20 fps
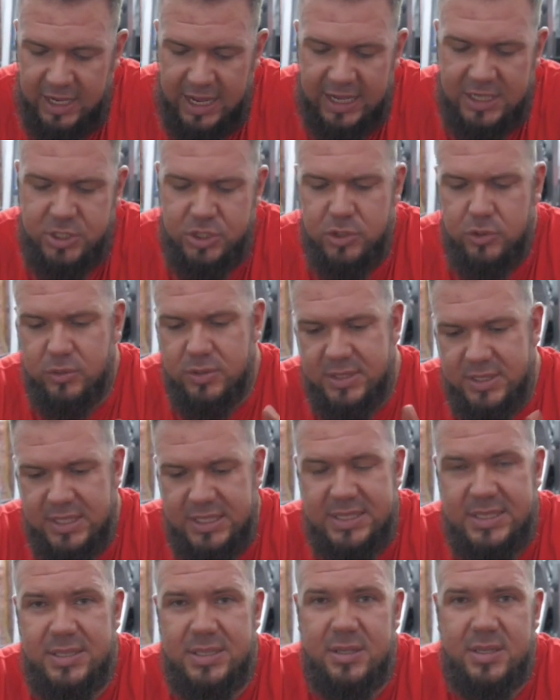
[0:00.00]
I showed
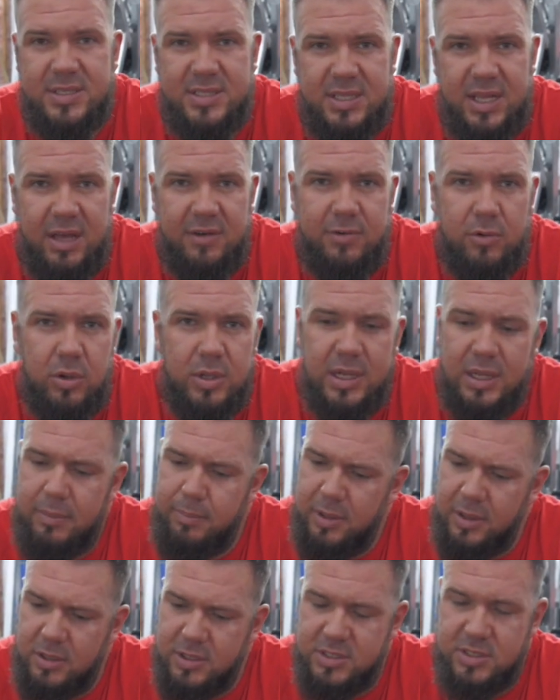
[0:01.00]
this stuff only
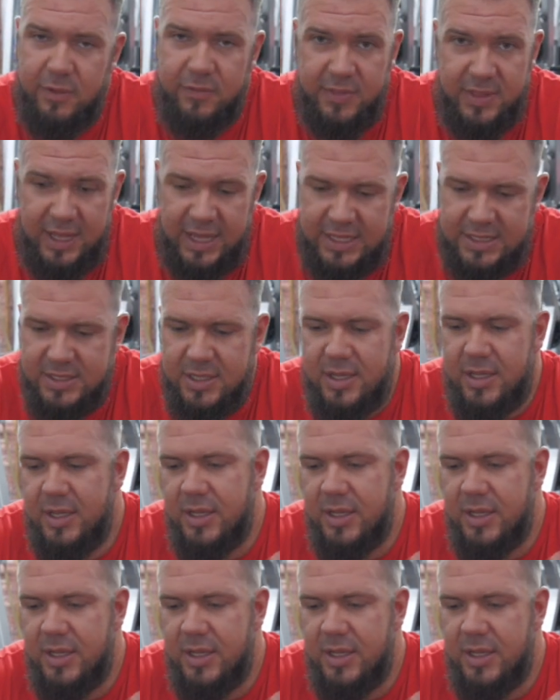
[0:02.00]
because of that,